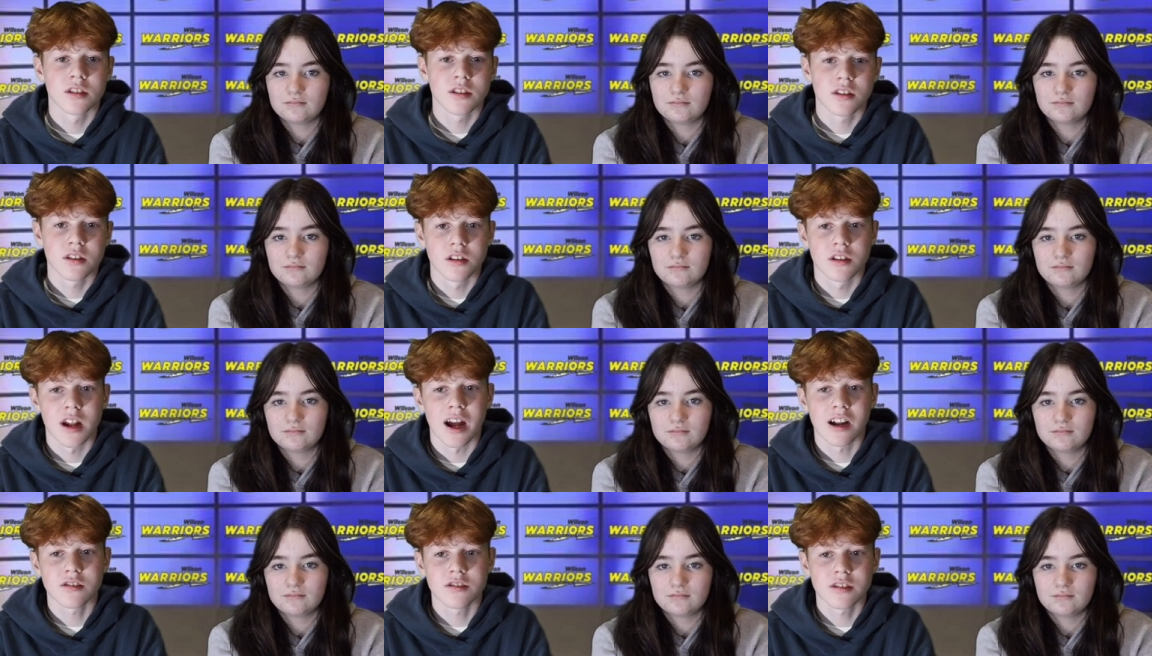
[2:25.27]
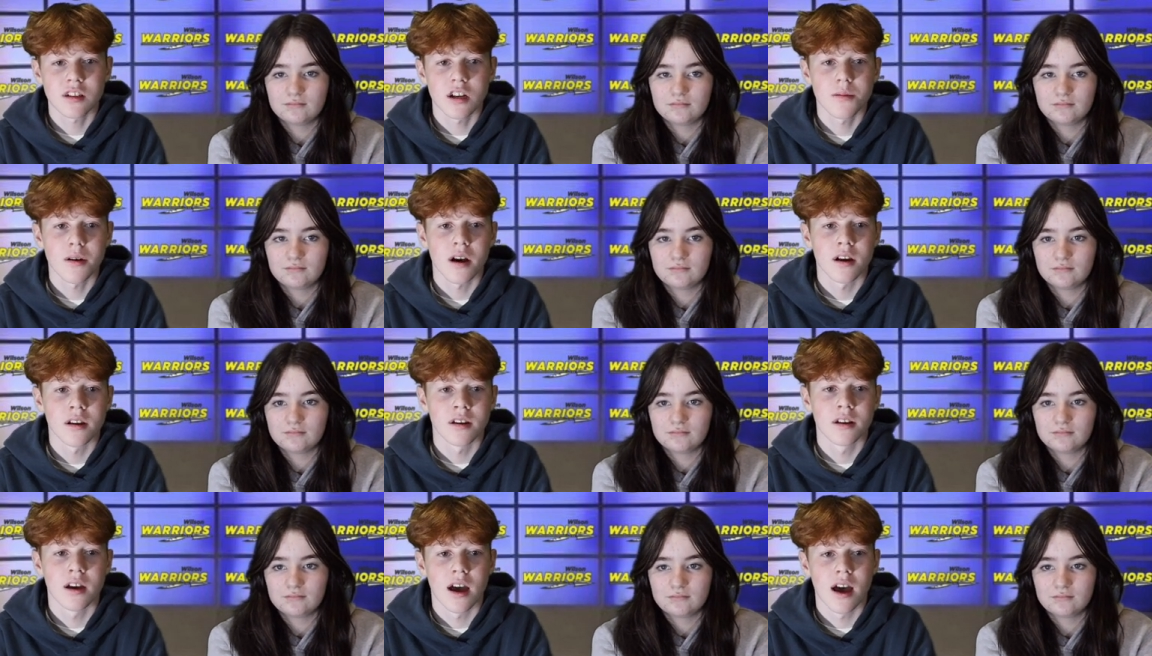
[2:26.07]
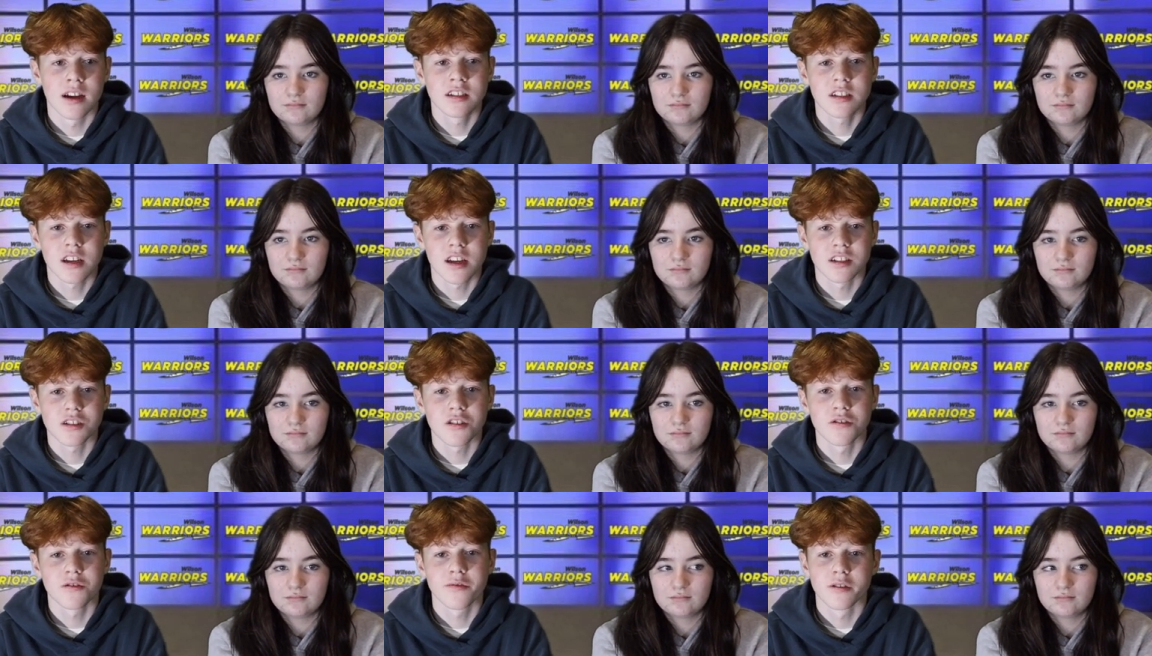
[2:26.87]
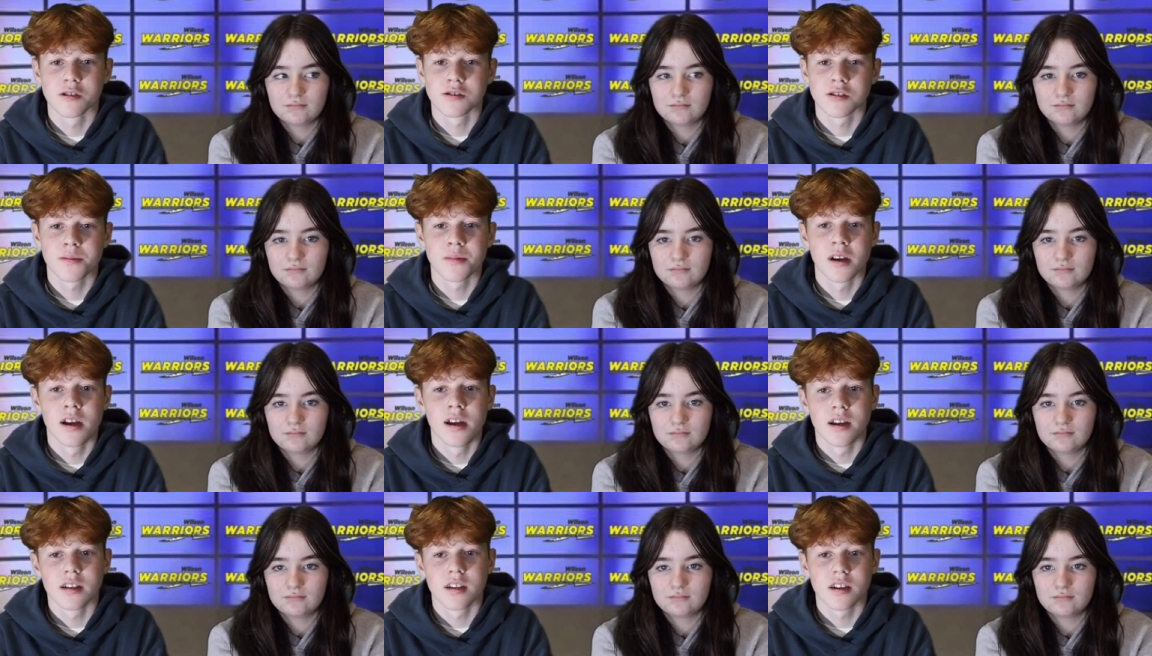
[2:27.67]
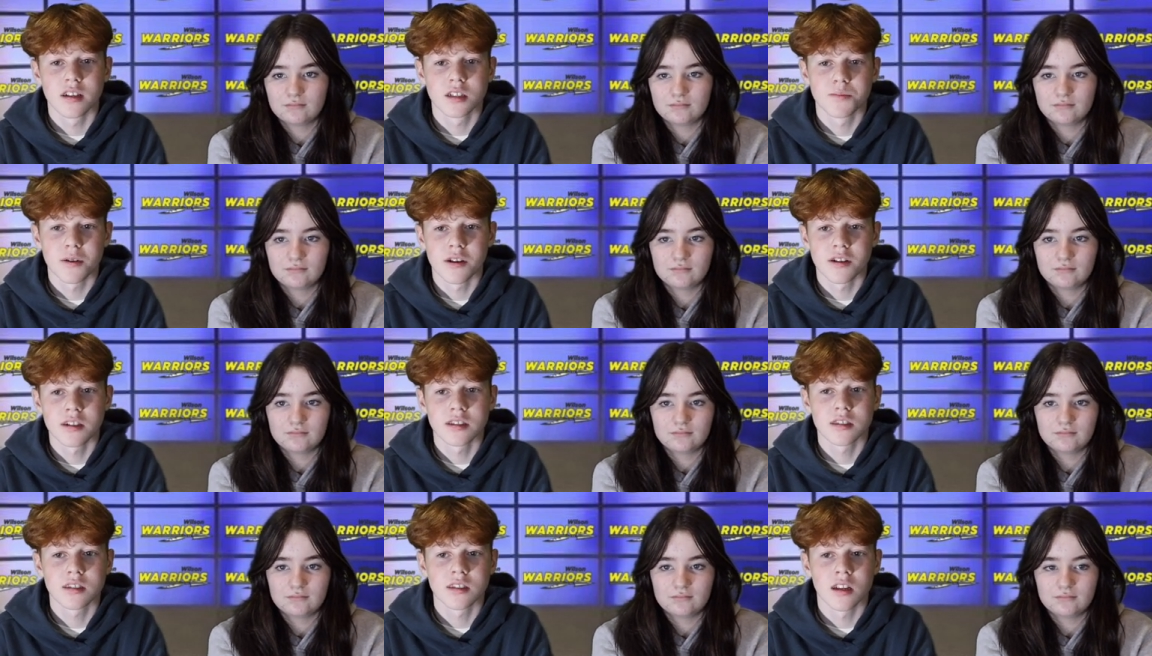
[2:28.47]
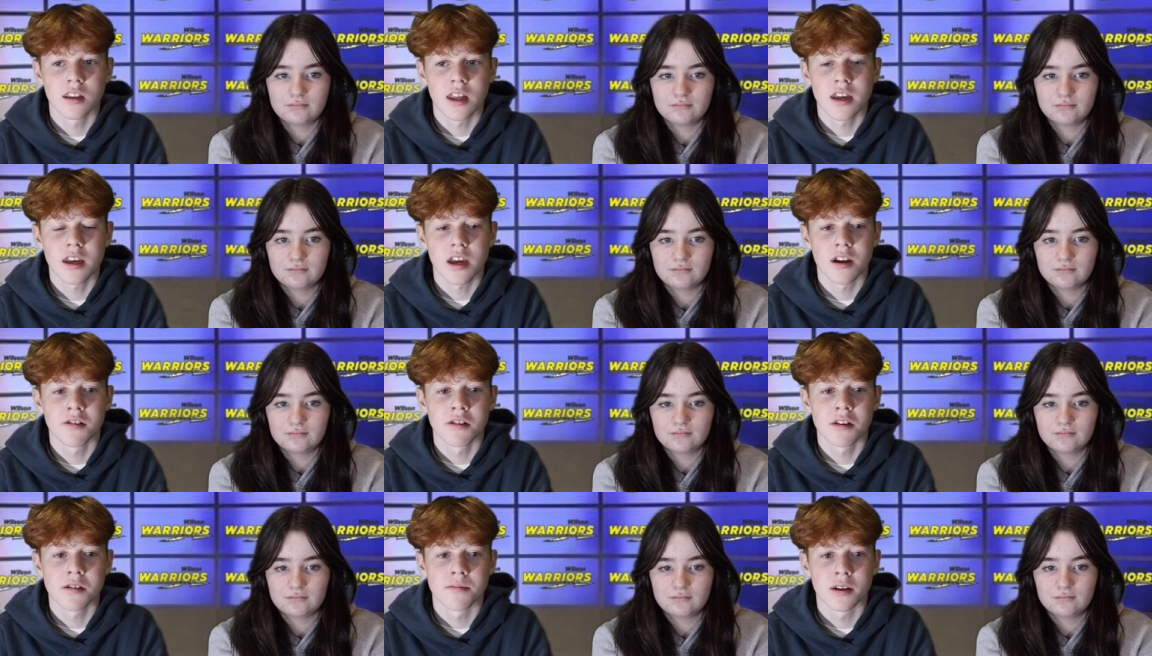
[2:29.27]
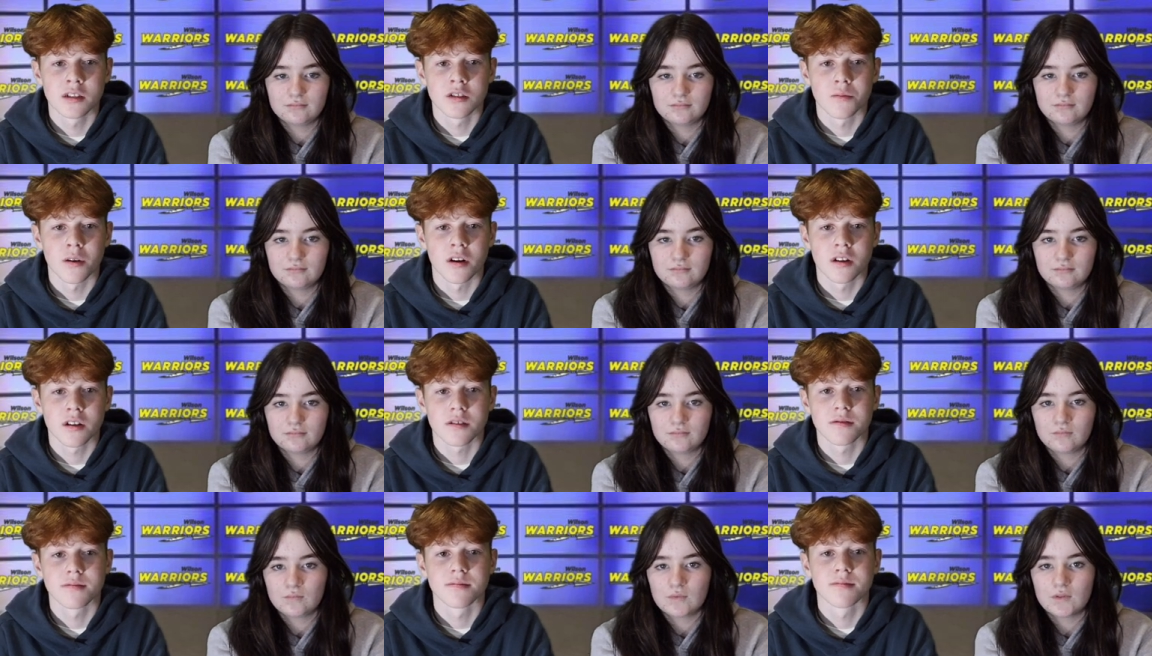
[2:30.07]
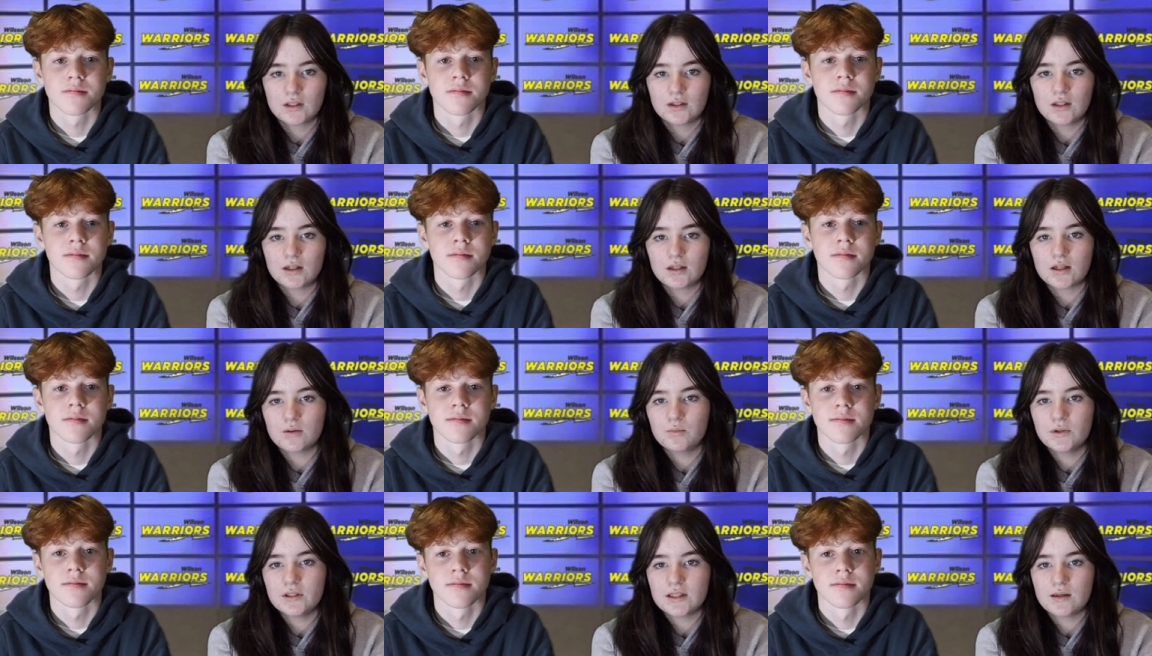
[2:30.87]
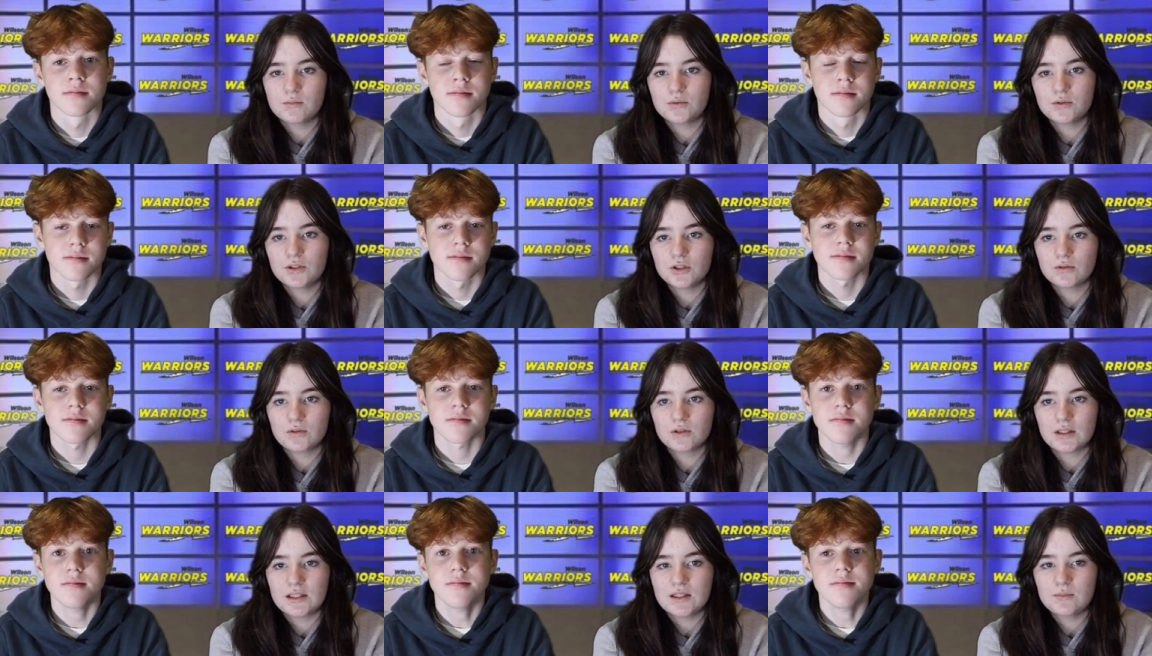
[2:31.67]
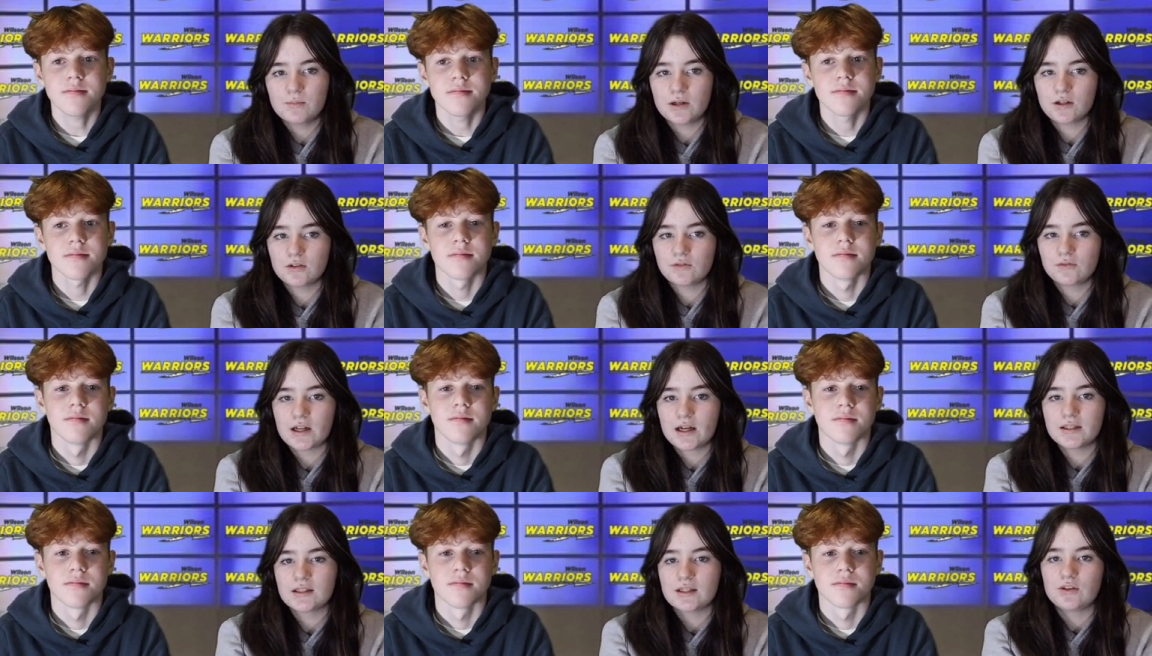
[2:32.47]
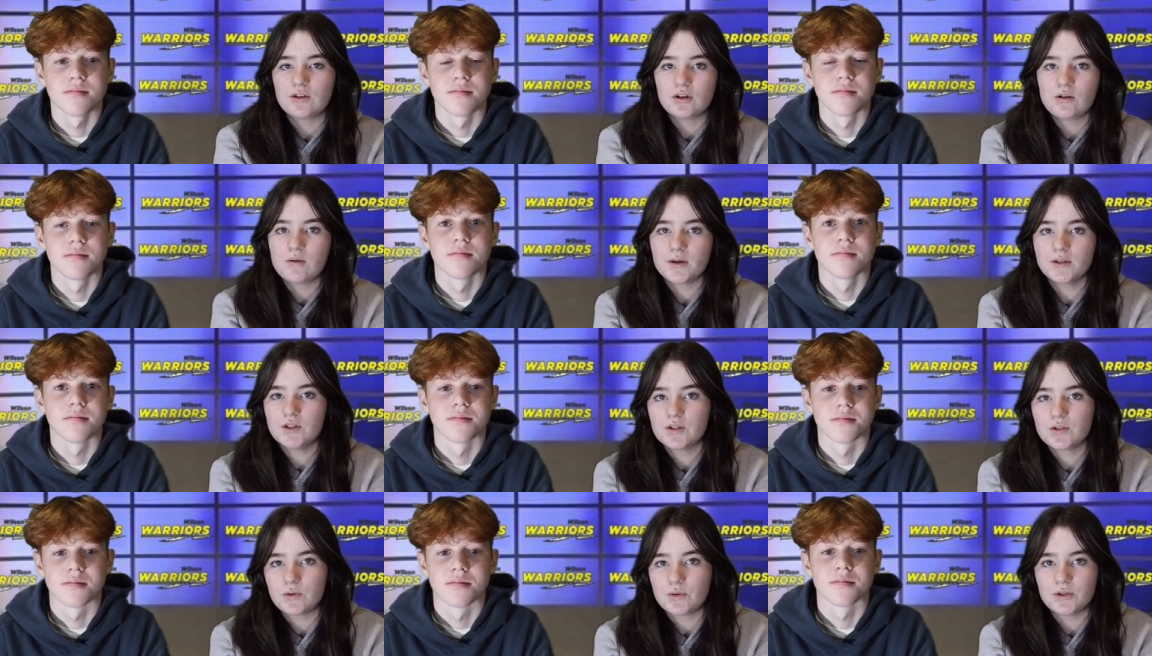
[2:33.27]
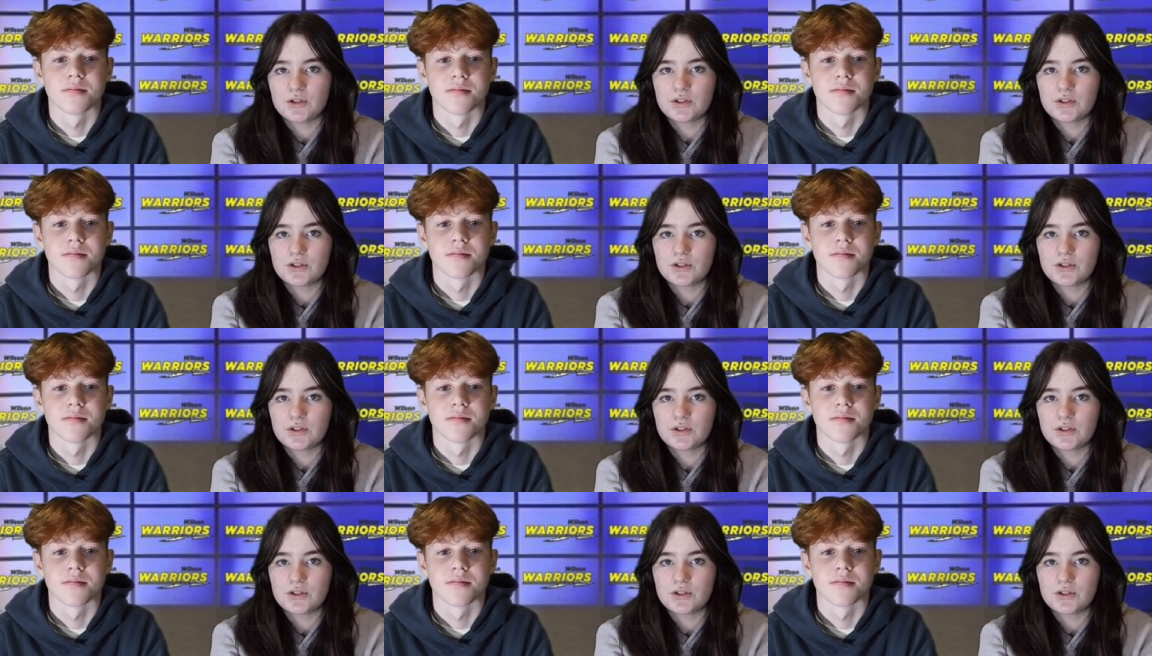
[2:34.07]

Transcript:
Speaker 1: took their naturalist club on an educational field trip to experience the Lake Erie Metro Park.
Speaker 2: The club was able to release butterflies and learn about the solar